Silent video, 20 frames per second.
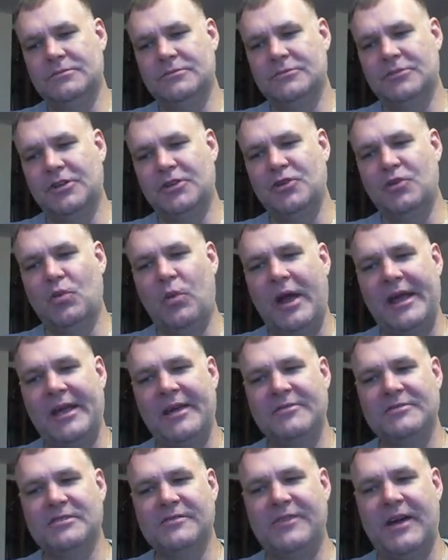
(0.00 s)
The new
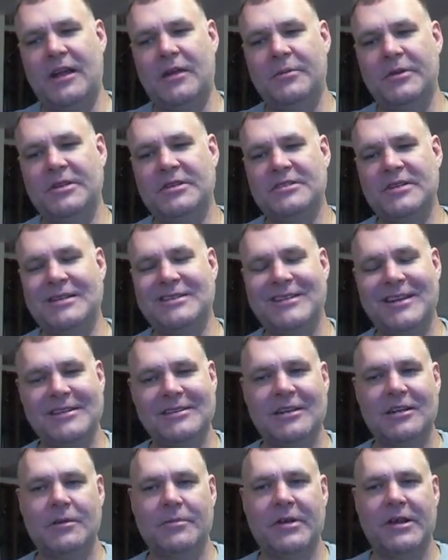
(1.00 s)
waves of enemies, I did a
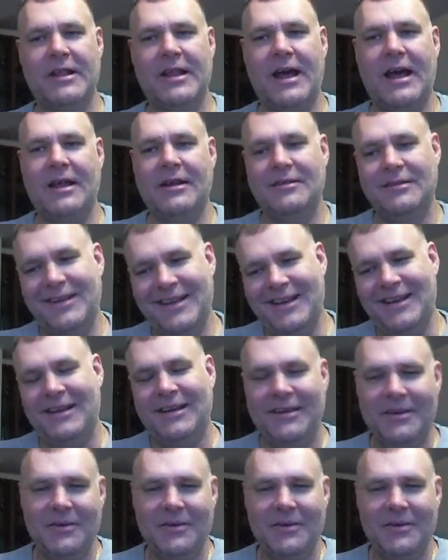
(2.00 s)
little bit of that. It